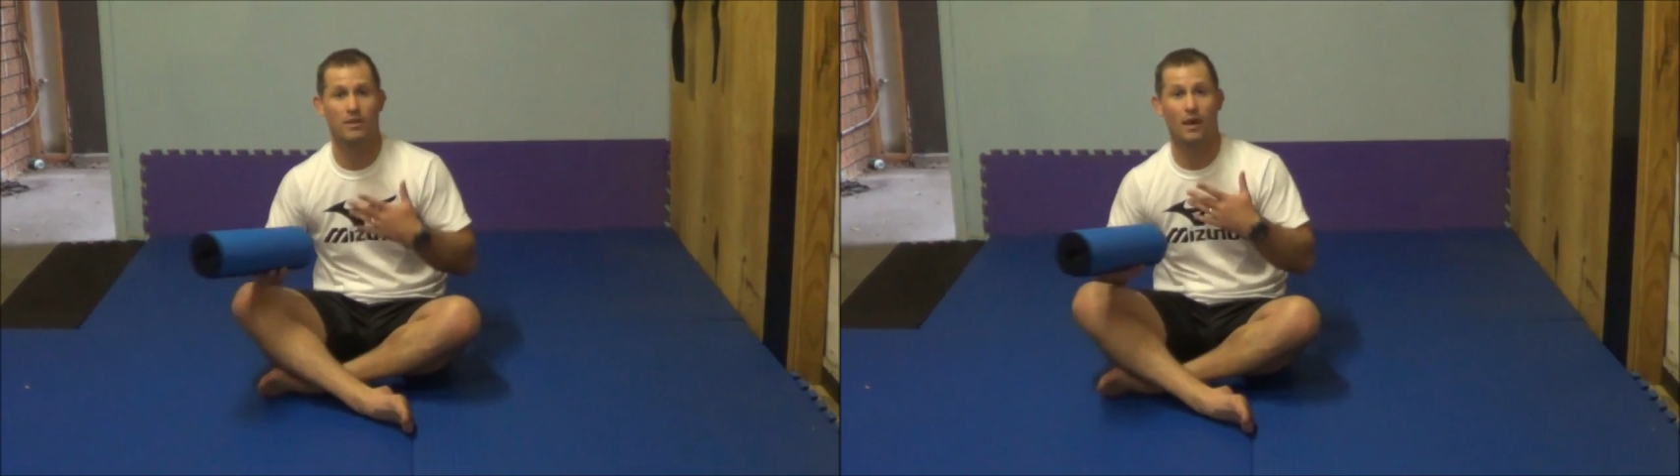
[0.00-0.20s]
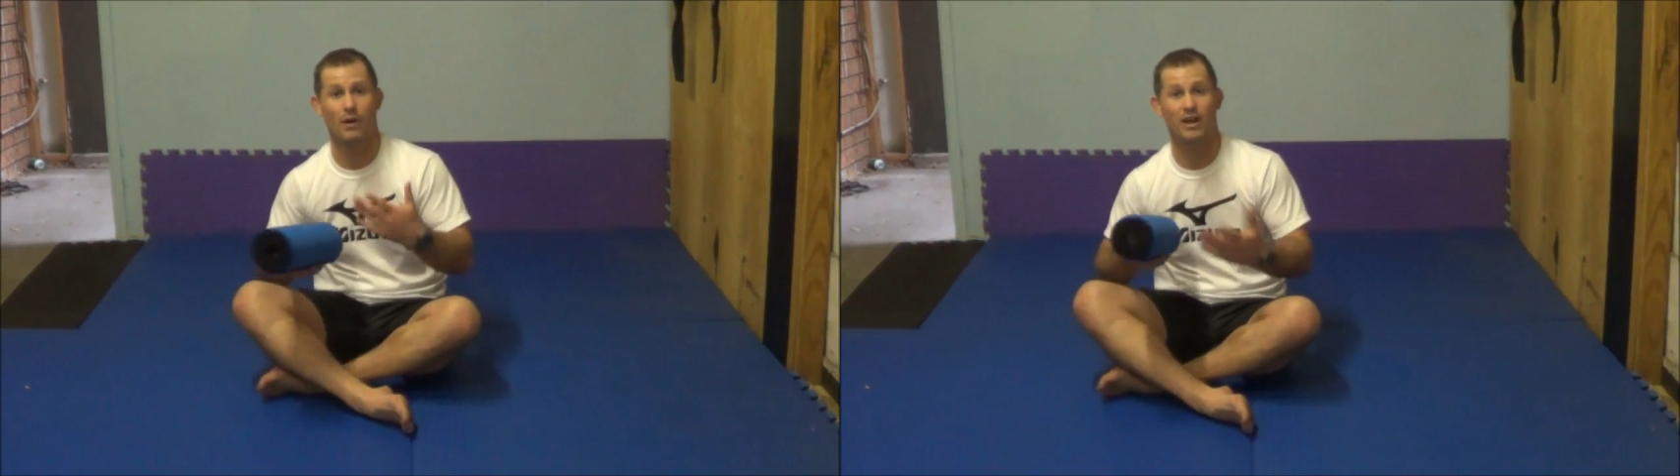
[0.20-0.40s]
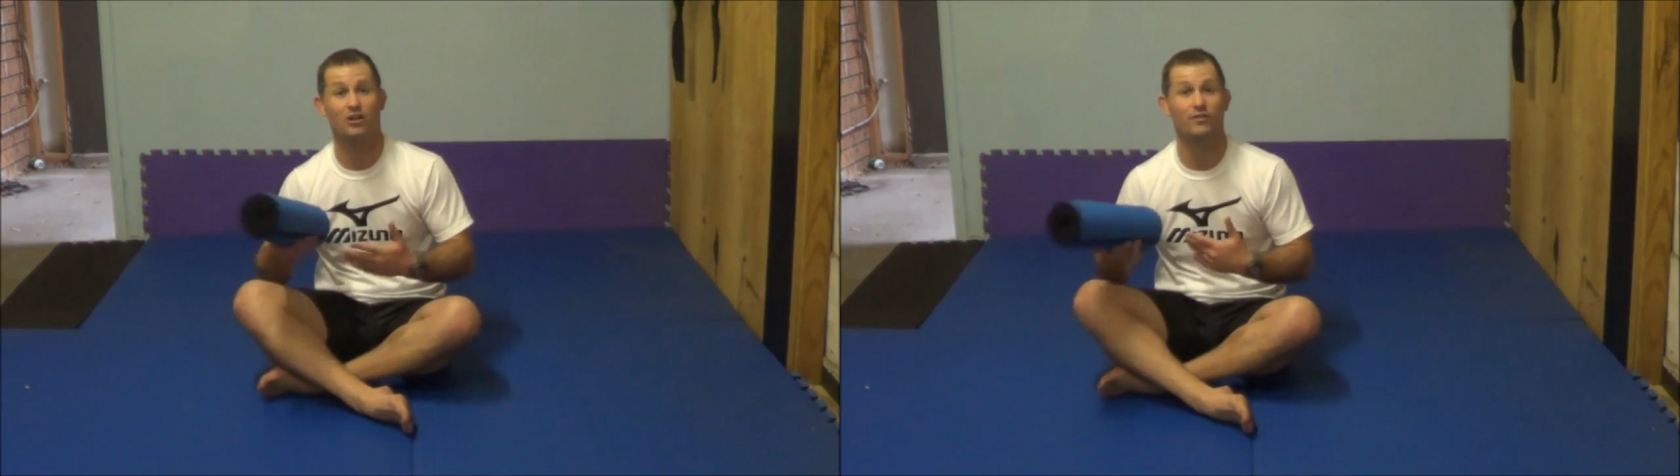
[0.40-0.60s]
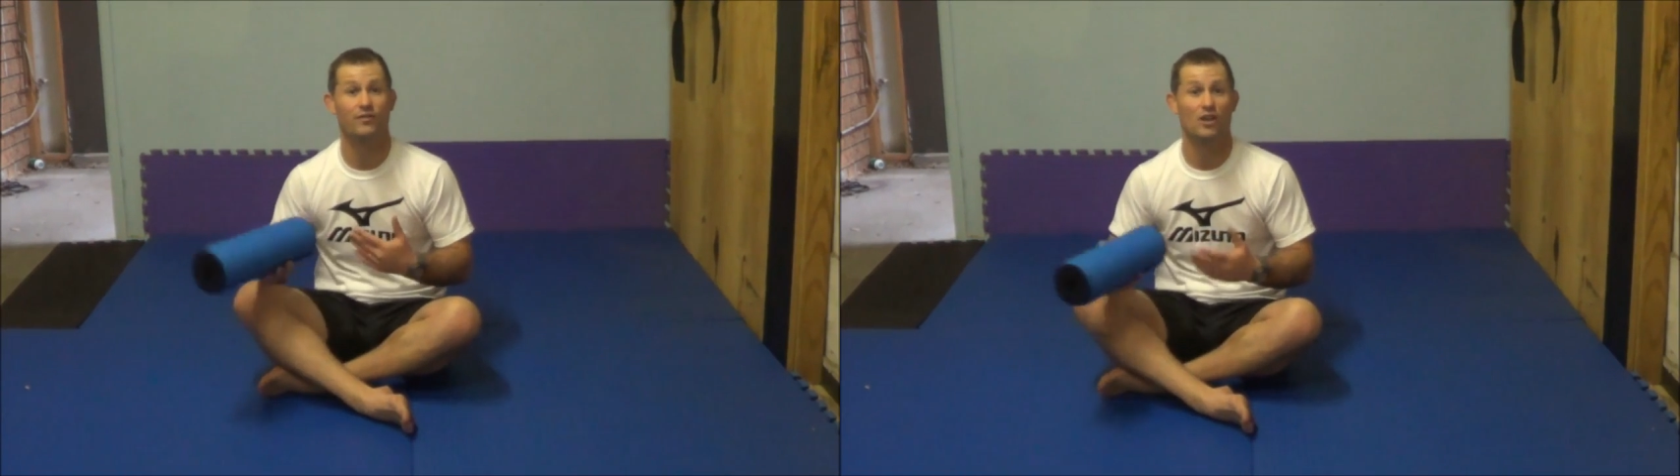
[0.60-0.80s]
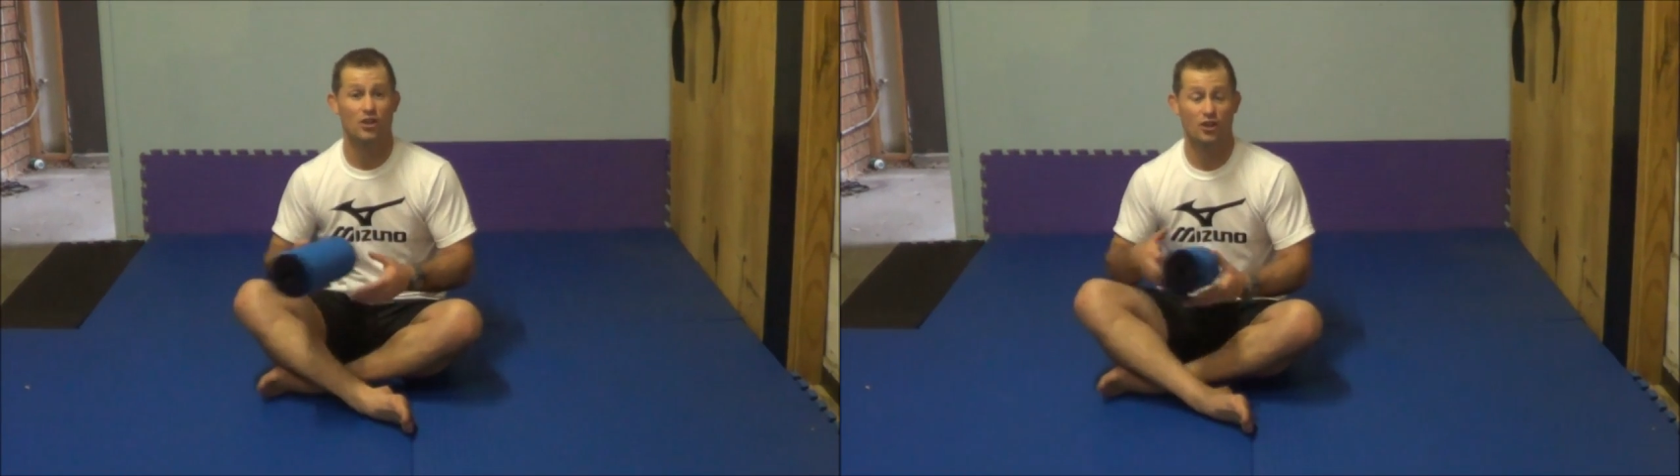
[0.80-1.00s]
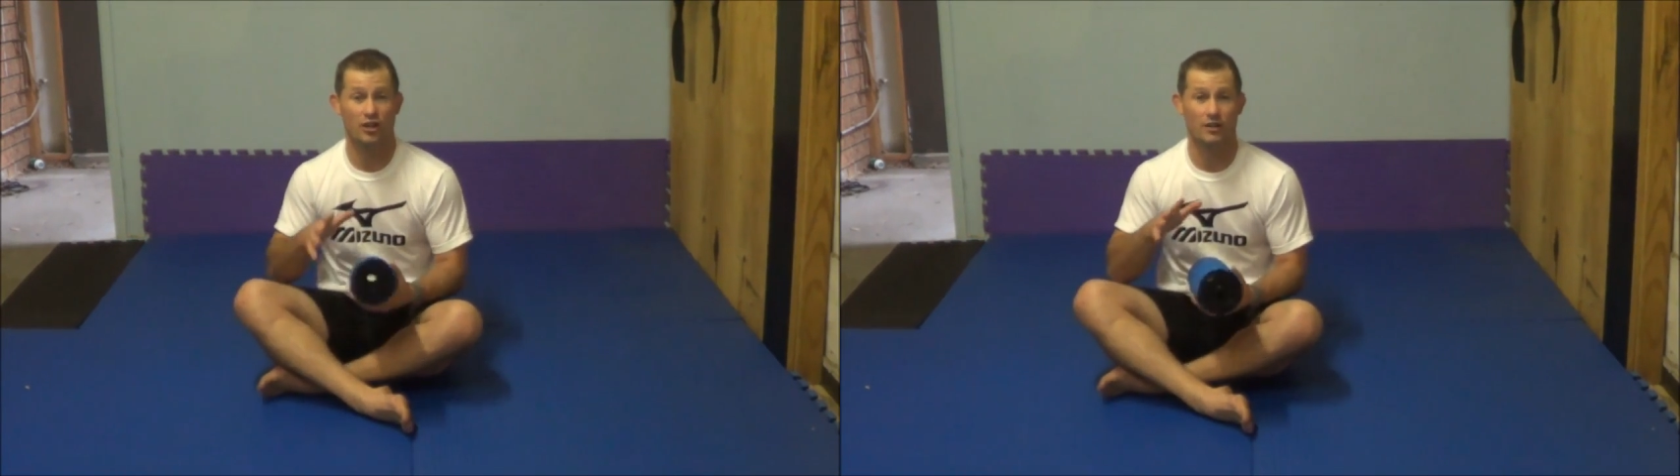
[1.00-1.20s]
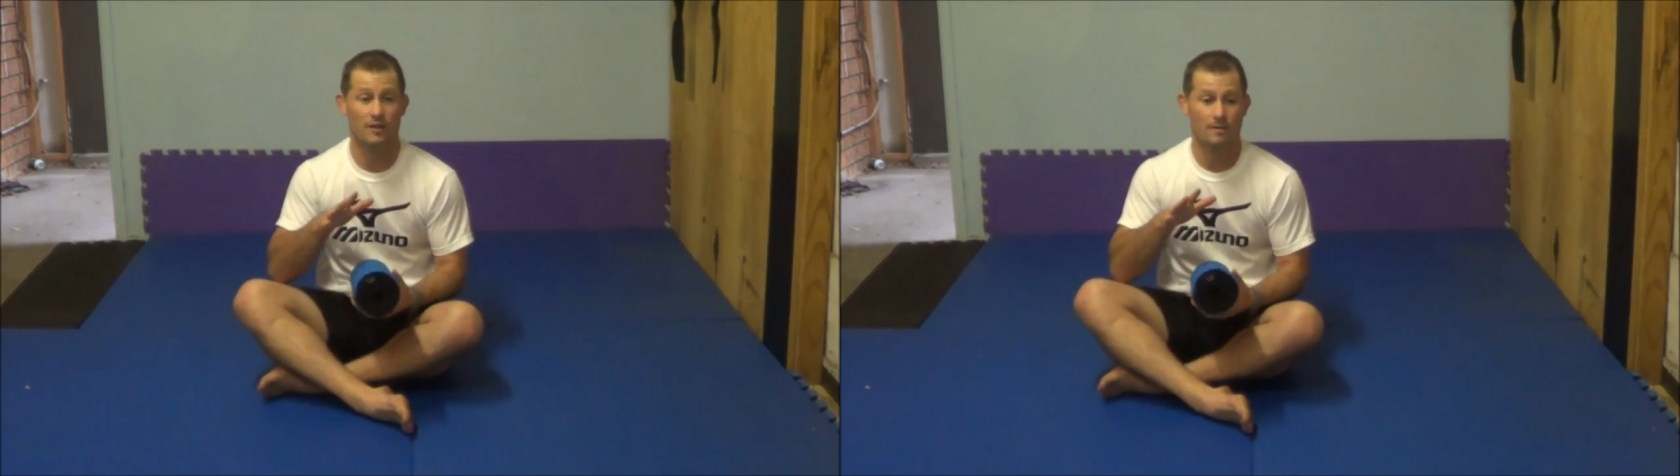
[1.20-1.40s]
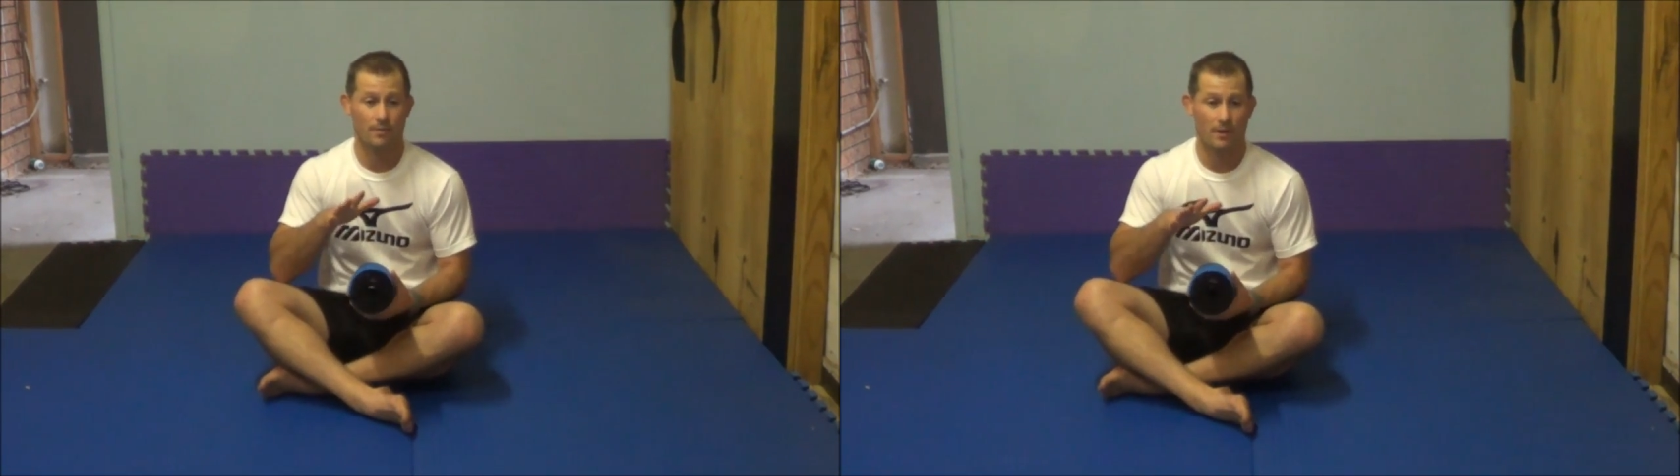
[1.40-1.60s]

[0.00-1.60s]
and that way you can